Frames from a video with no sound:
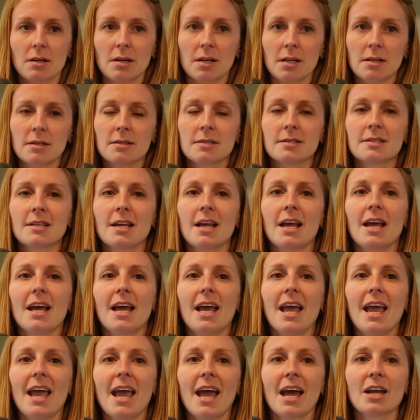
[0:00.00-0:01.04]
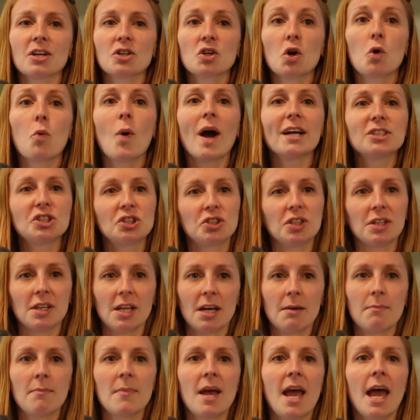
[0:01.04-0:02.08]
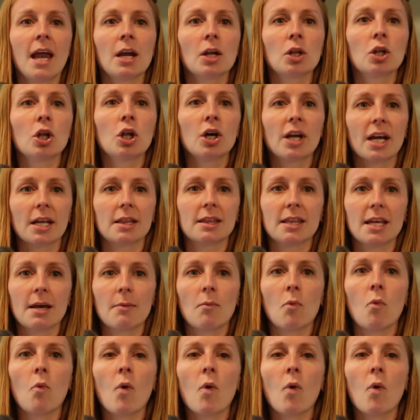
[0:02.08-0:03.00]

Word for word: goods and question them and look at them.